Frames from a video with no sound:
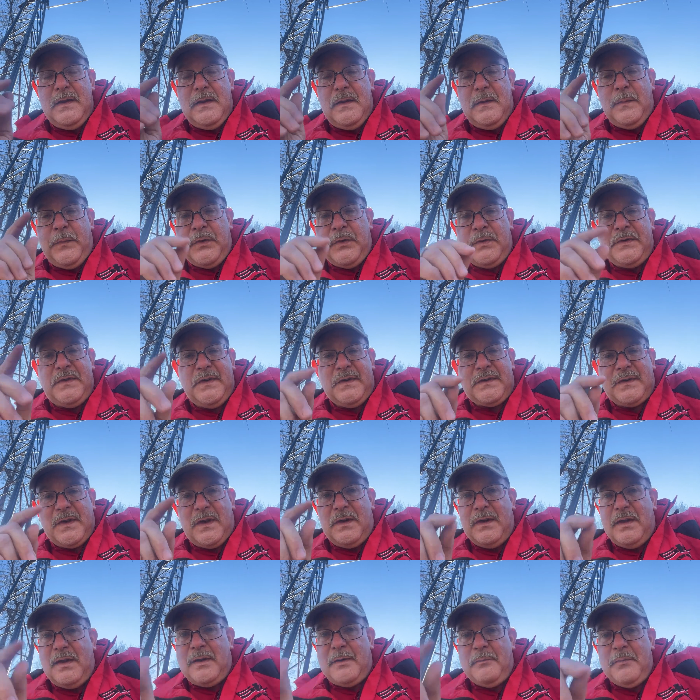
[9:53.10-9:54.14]
there's just a
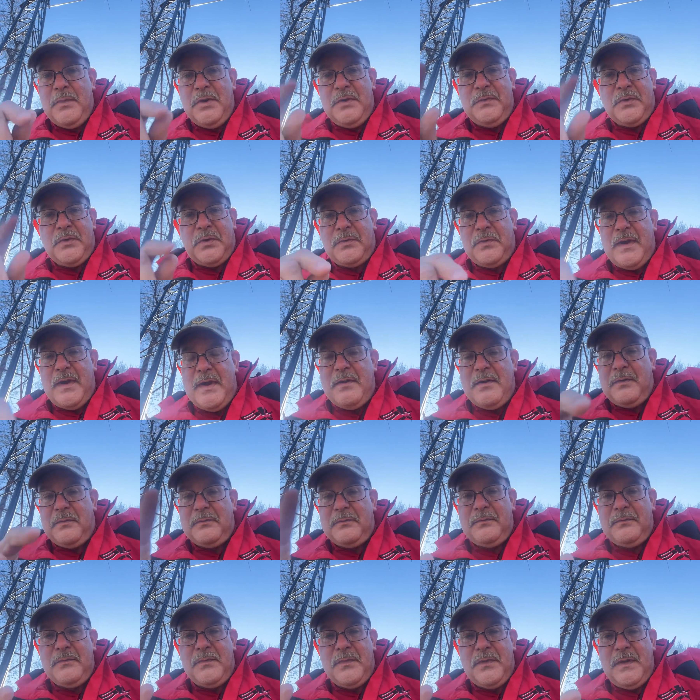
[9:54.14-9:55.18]
lot of moving
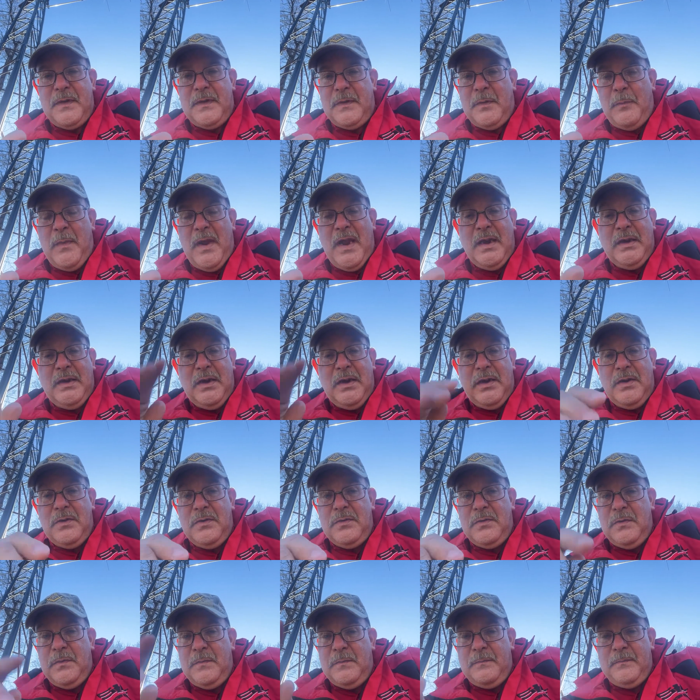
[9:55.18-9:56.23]
around in the
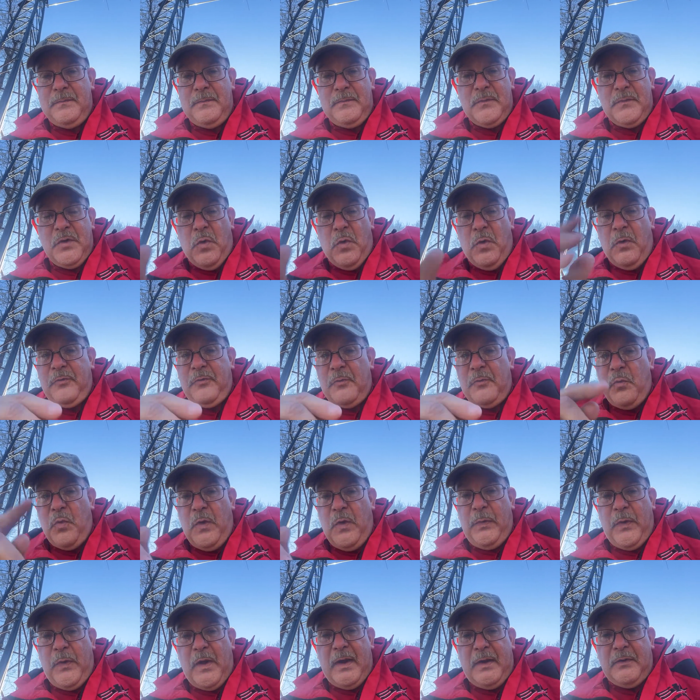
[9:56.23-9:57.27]
menu, going from
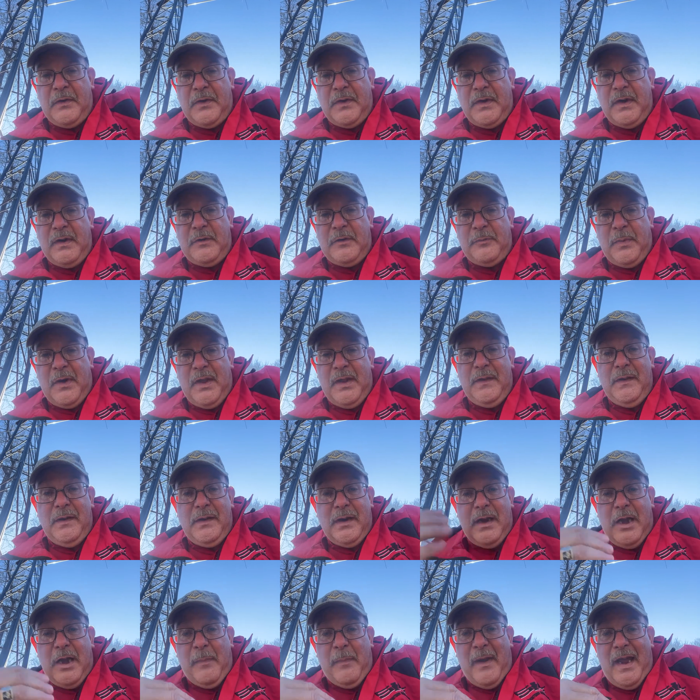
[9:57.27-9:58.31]
one thing on a display, then
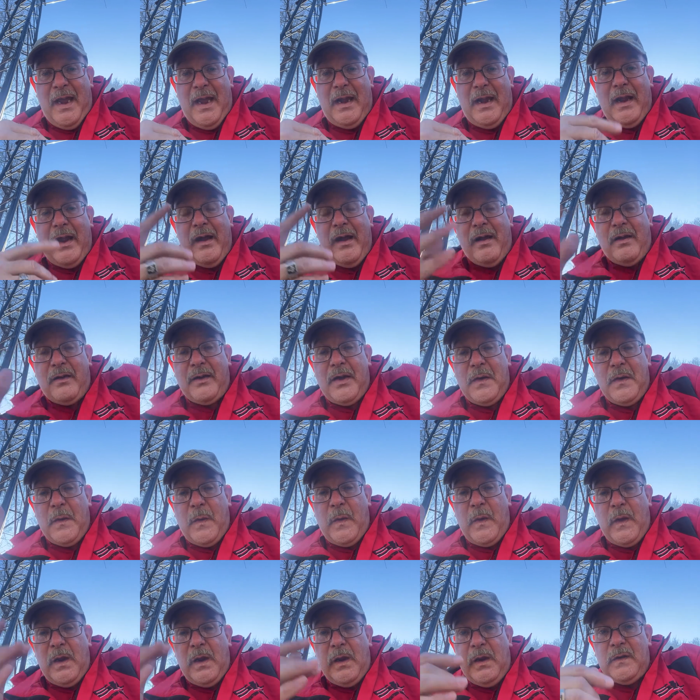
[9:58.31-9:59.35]
you got to back out, go to
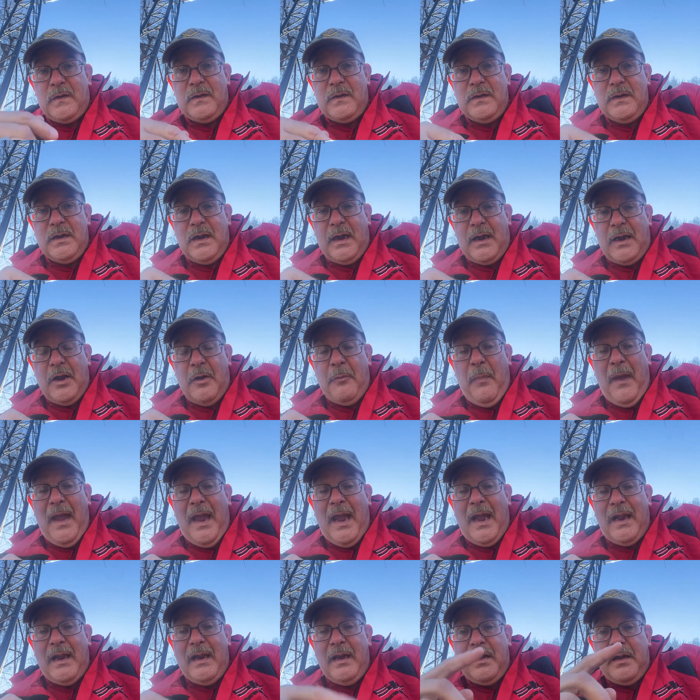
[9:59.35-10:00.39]
this, and you got to go
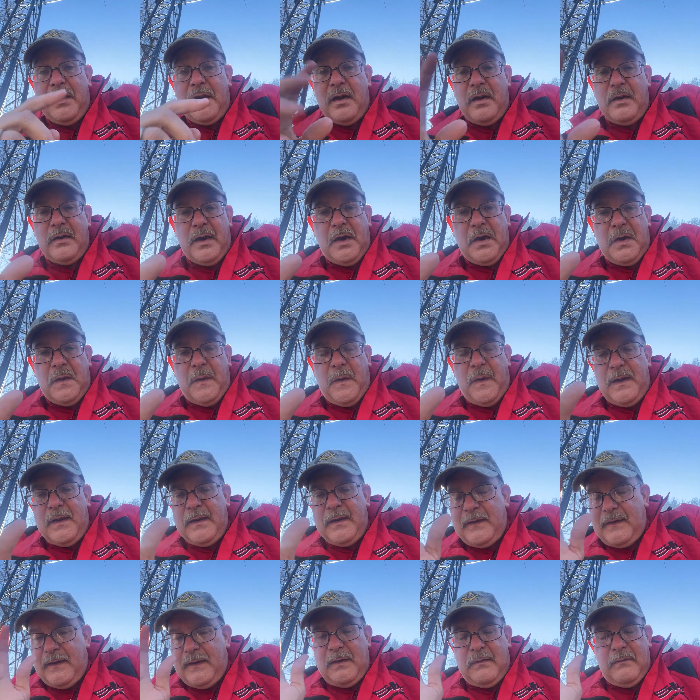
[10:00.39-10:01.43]
back in there and go to
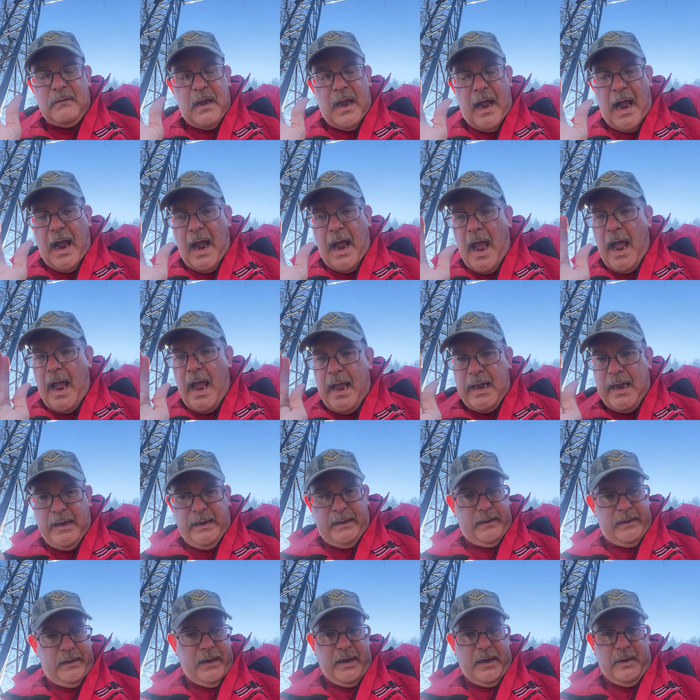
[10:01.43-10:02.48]
this. I
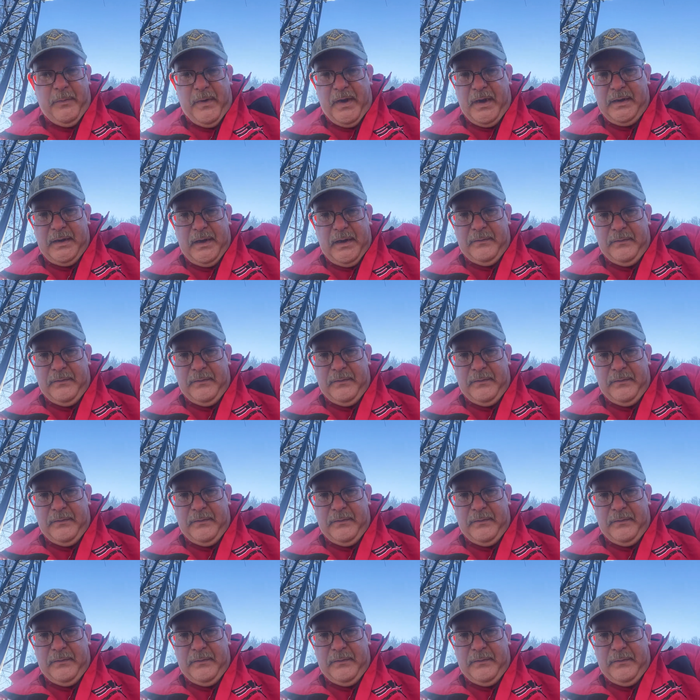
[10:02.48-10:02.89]
hate that about that